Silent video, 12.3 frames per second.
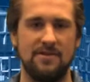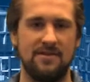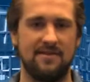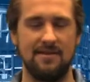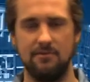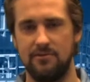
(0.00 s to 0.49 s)
with a
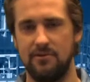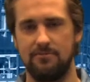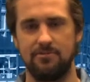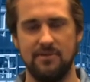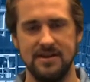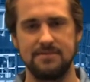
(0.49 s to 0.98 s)
similar
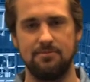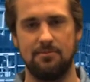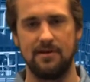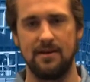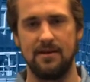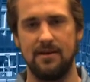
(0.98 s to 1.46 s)
price
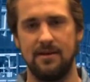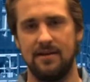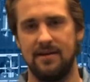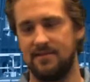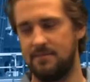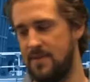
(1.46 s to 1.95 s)
point
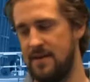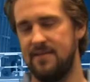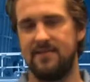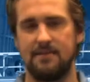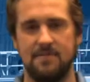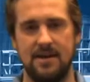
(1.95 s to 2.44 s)
as the
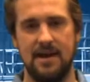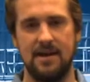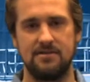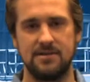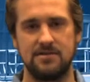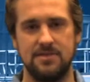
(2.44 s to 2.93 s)
basic
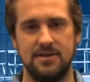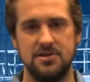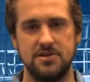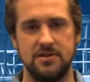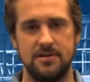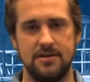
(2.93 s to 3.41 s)
mechanical
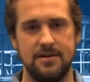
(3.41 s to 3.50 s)
switch,